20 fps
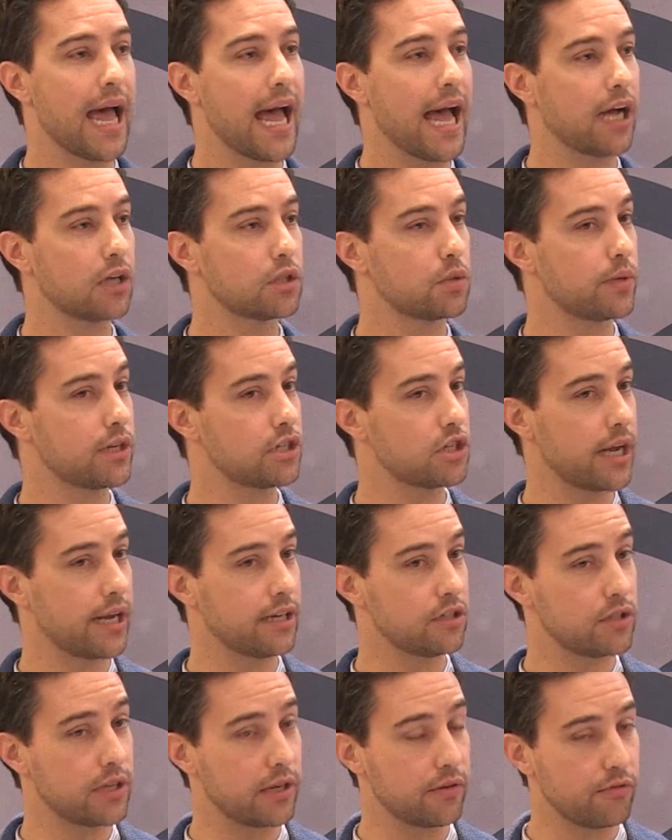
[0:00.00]
How do we
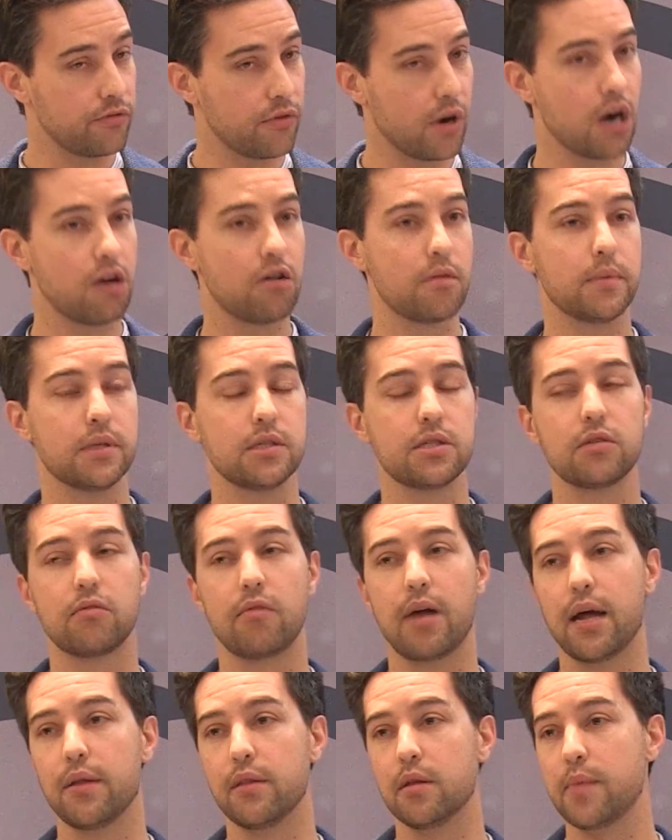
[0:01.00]
change the environments
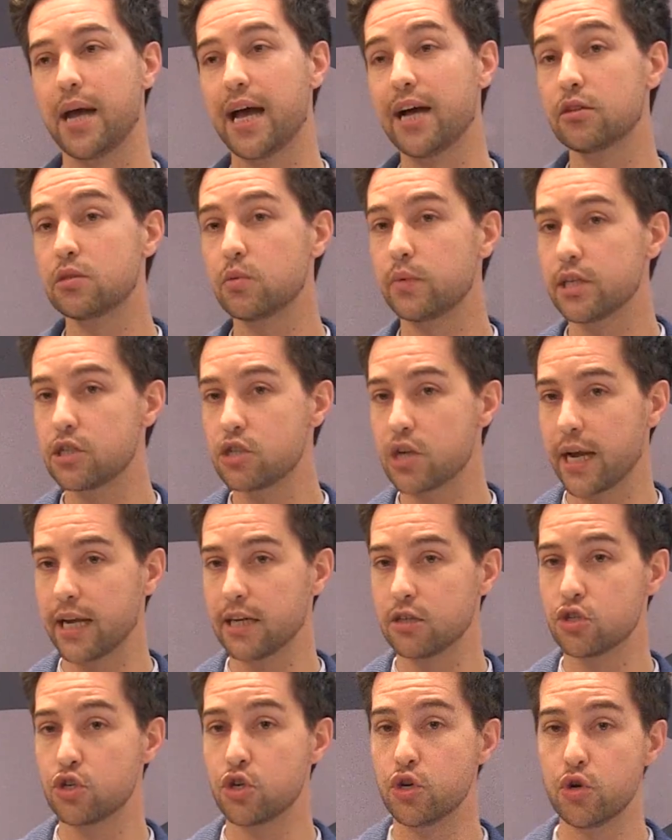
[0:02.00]
around them? How do we
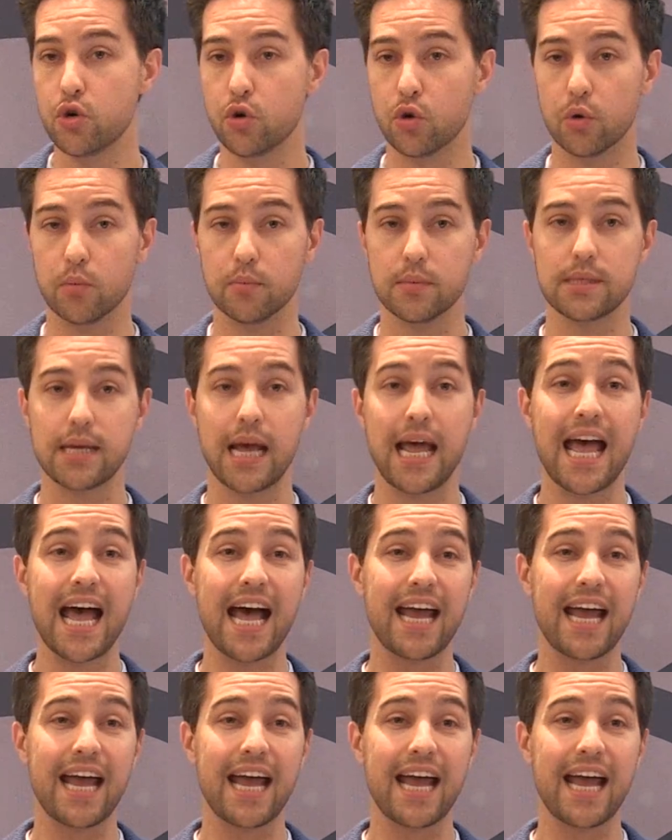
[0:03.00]
change norms?